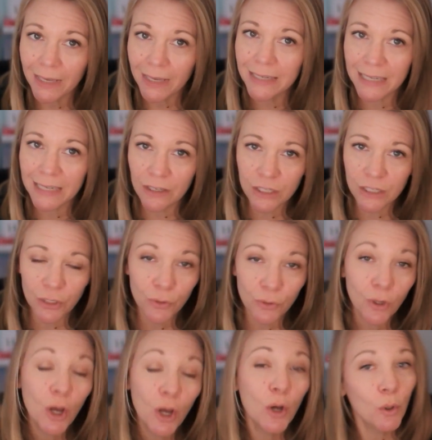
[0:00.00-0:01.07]
It tells
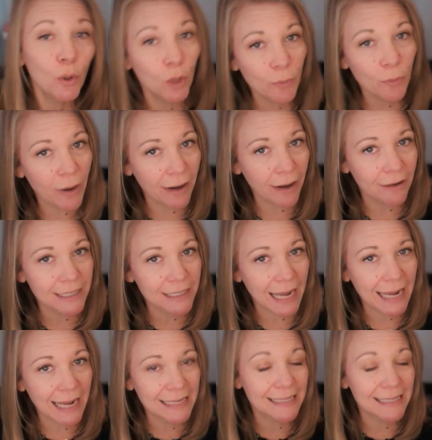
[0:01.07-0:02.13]
you who to
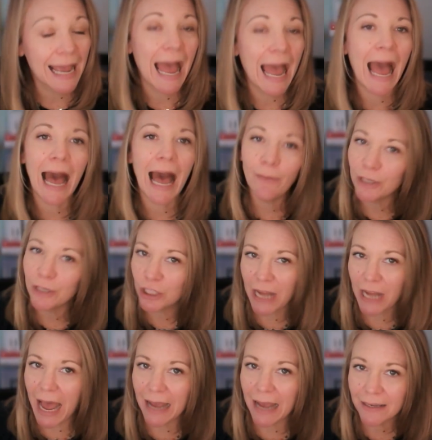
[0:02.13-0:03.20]
prioritize, how much
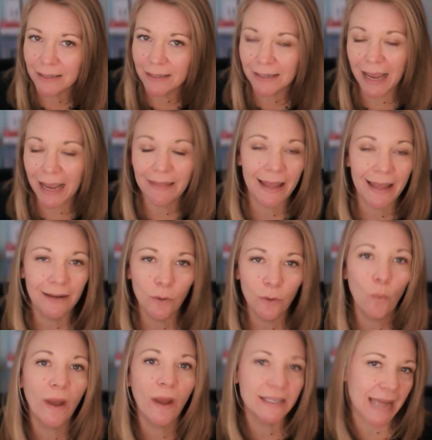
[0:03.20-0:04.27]
to ask, and then
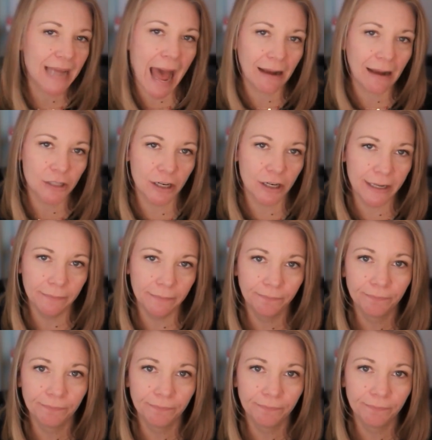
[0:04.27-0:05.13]
when to act on it.